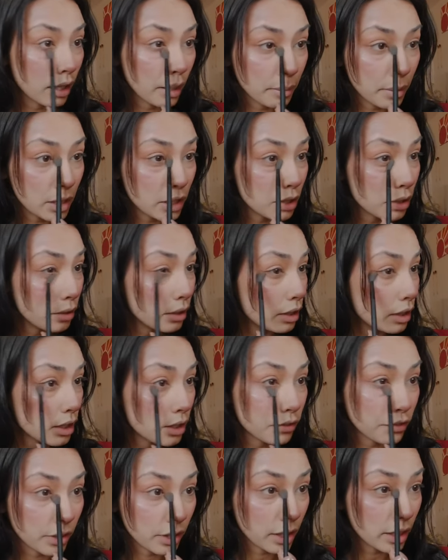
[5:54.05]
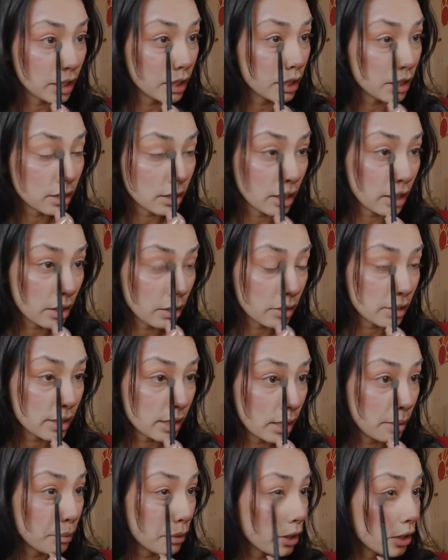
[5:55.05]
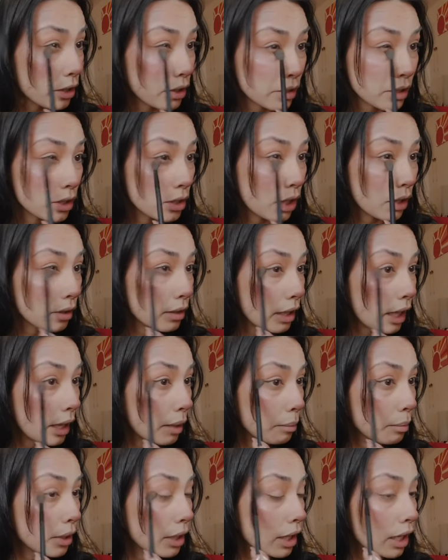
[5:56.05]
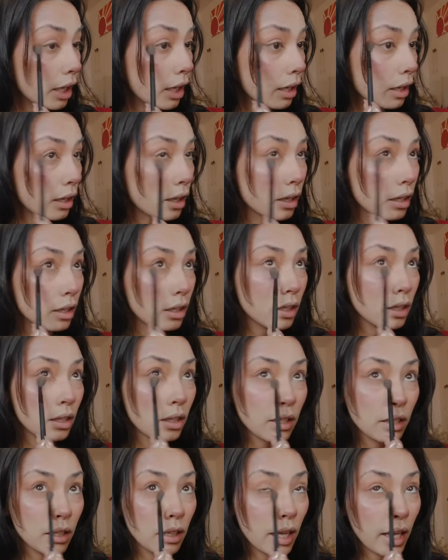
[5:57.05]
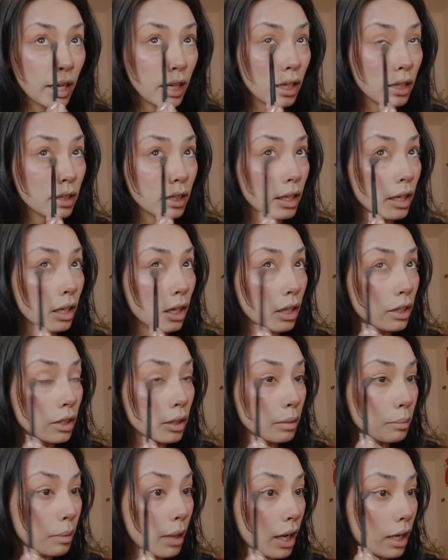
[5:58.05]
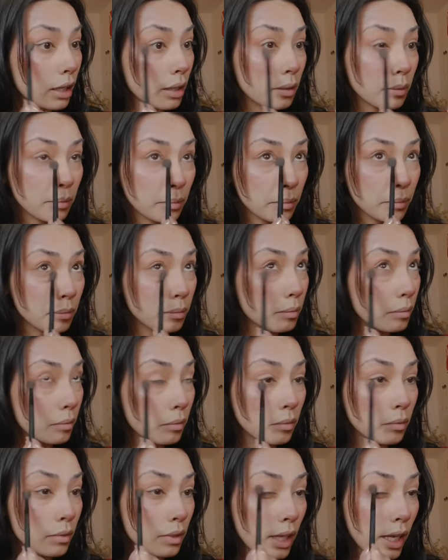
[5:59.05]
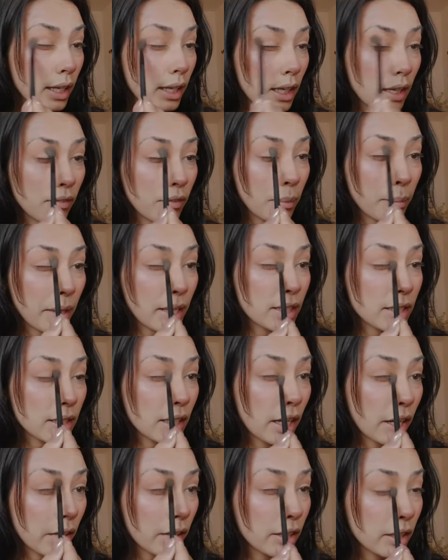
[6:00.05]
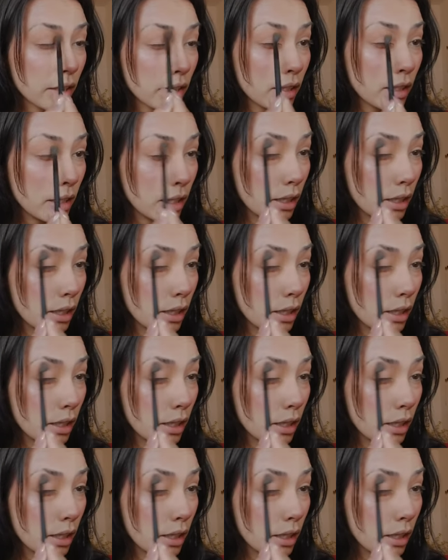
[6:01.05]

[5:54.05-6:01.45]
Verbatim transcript: I've been doing this for years. I know some girls don't like putting anything on their bottom, like even mascara.